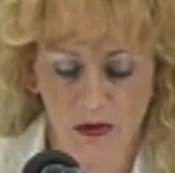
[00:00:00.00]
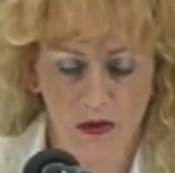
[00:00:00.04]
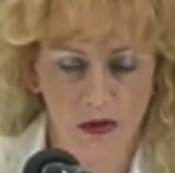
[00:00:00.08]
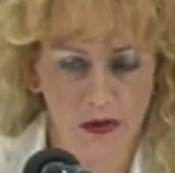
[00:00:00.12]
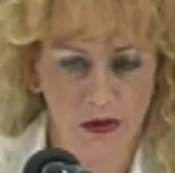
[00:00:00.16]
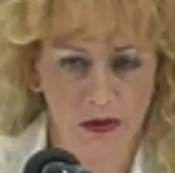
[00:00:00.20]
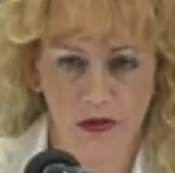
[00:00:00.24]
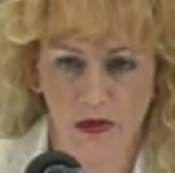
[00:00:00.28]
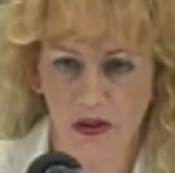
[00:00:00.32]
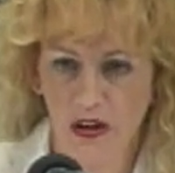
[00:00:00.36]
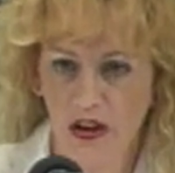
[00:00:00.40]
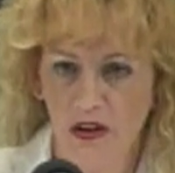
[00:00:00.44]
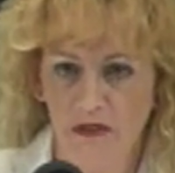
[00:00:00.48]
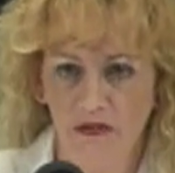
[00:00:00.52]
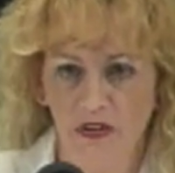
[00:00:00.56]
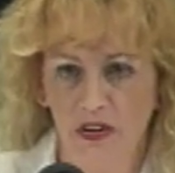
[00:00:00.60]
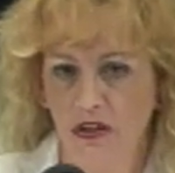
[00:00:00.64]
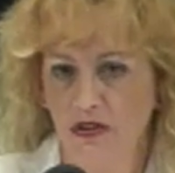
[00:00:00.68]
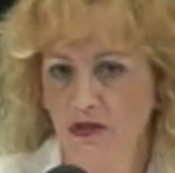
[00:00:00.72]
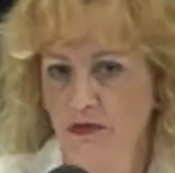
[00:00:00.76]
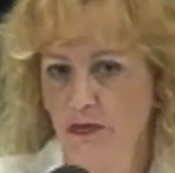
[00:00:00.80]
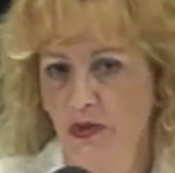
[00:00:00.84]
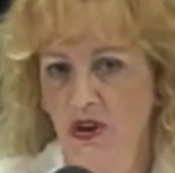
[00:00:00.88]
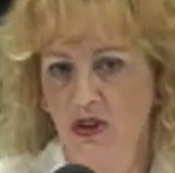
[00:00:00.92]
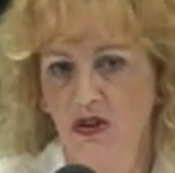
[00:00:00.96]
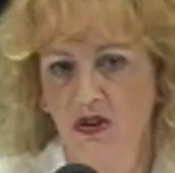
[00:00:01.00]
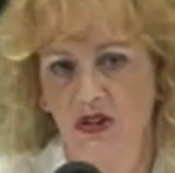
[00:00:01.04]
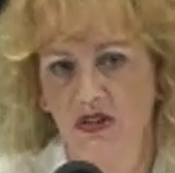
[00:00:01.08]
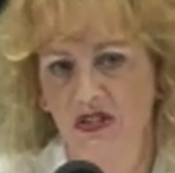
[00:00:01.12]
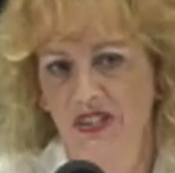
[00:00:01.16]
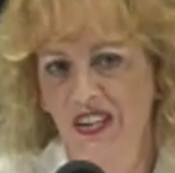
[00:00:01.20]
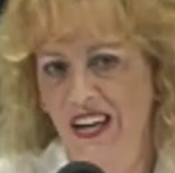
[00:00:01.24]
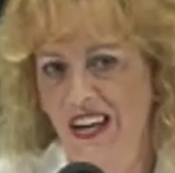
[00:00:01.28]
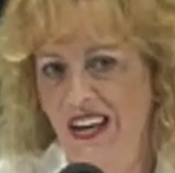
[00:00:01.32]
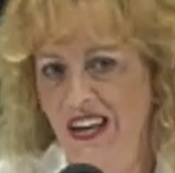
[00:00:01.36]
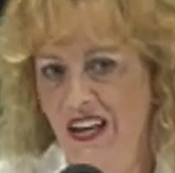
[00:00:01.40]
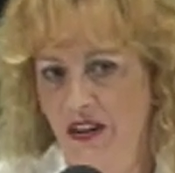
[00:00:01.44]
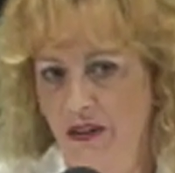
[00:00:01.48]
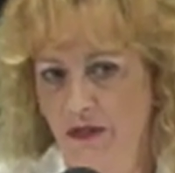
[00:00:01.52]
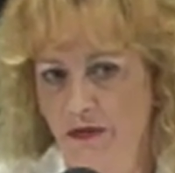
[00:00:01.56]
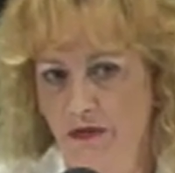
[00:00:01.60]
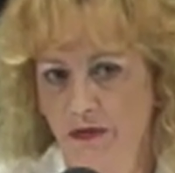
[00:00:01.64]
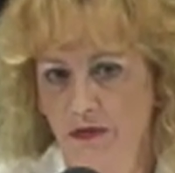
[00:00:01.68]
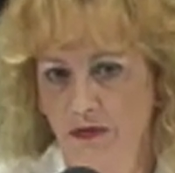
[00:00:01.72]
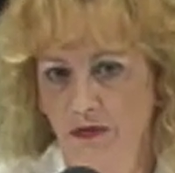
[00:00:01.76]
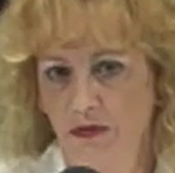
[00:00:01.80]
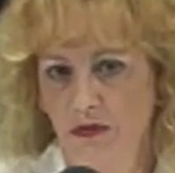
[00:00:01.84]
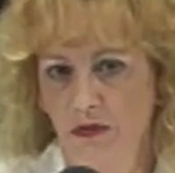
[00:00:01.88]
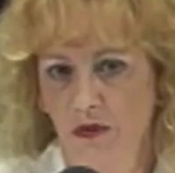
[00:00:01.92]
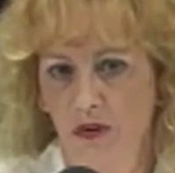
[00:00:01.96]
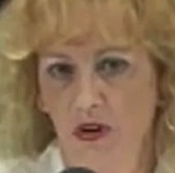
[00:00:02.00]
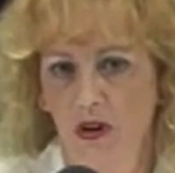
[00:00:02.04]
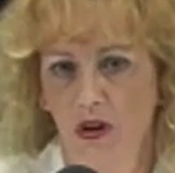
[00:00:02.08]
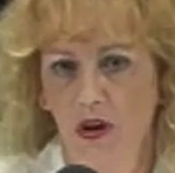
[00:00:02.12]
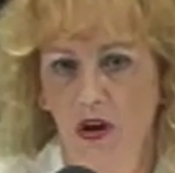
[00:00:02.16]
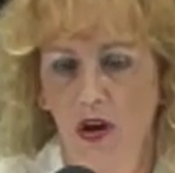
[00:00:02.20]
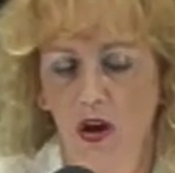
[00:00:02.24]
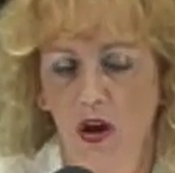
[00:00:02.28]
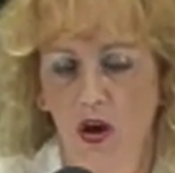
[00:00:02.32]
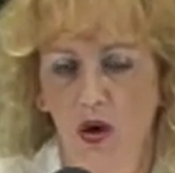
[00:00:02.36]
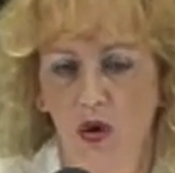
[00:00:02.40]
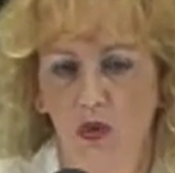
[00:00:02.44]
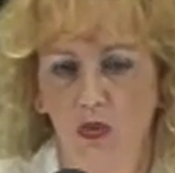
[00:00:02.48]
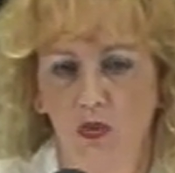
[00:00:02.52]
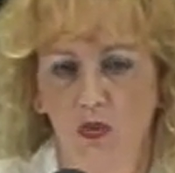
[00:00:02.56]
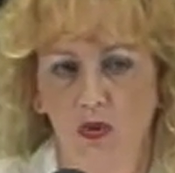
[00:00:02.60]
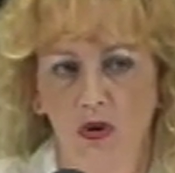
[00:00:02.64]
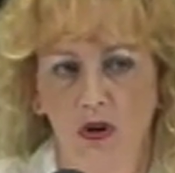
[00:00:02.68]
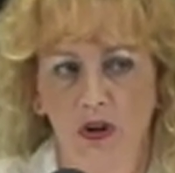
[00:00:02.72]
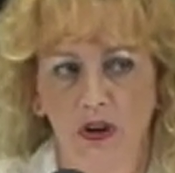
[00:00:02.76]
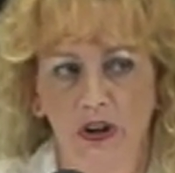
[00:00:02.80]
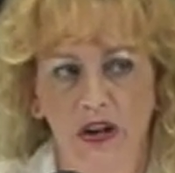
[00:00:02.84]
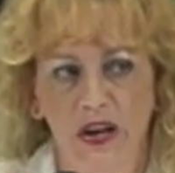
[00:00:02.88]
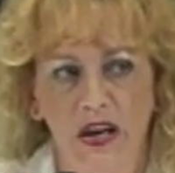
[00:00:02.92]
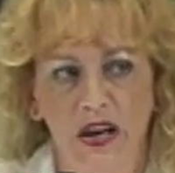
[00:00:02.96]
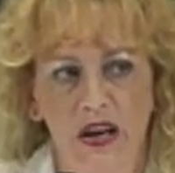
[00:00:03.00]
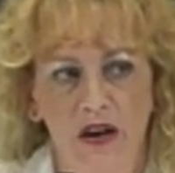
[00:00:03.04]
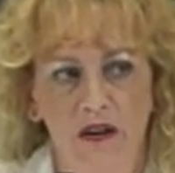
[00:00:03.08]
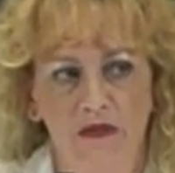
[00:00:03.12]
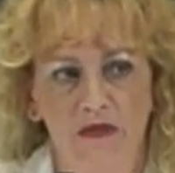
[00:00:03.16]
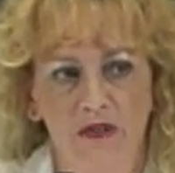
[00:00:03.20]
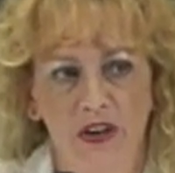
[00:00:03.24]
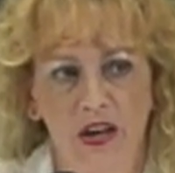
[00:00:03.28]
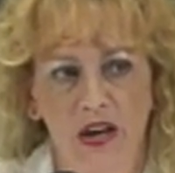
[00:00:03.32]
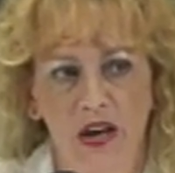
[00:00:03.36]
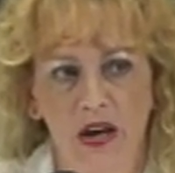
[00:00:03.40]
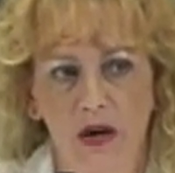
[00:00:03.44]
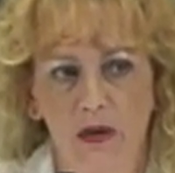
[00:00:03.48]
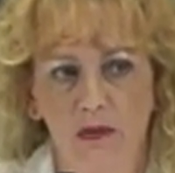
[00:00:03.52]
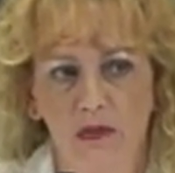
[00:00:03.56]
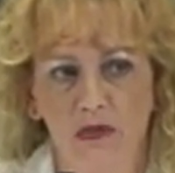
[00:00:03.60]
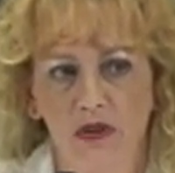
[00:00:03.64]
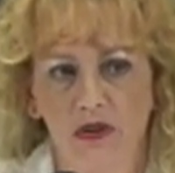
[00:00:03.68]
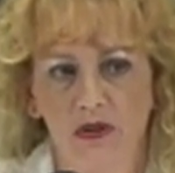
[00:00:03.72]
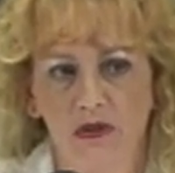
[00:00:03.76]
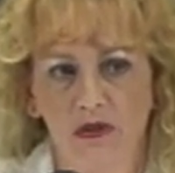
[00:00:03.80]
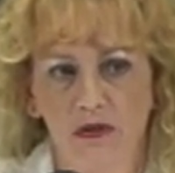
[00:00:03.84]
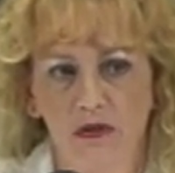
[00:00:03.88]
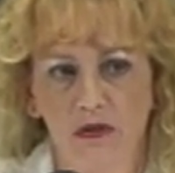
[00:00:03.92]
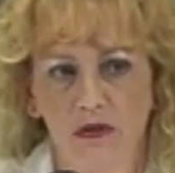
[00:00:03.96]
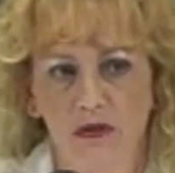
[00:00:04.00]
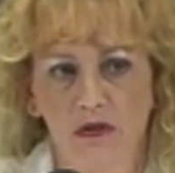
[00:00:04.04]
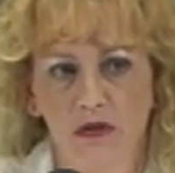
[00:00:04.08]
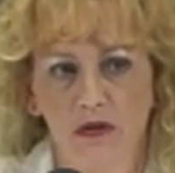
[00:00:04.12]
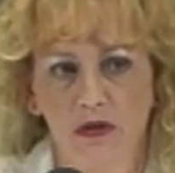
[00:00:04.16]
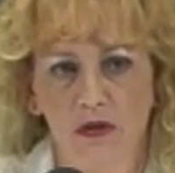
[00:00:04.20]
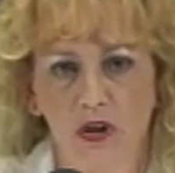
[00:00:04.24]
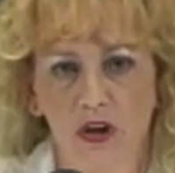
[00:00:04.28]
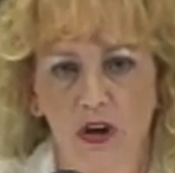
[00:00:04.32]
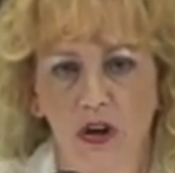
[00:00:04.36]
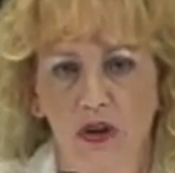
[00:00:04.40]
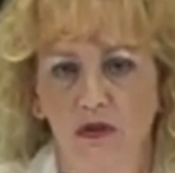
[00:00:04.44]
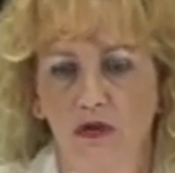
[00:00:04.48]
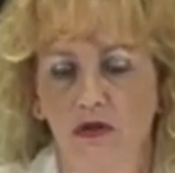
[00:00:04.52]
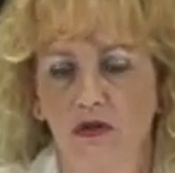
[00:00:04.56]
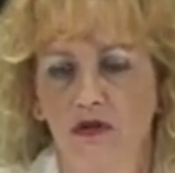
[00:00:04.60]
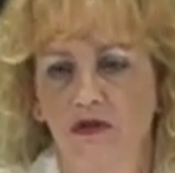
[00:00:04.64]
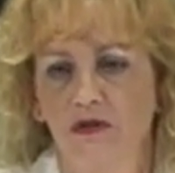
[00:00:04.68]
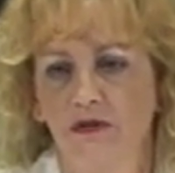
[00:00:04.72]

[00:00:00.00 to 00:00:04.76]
and even as much as half, would have kept hundreds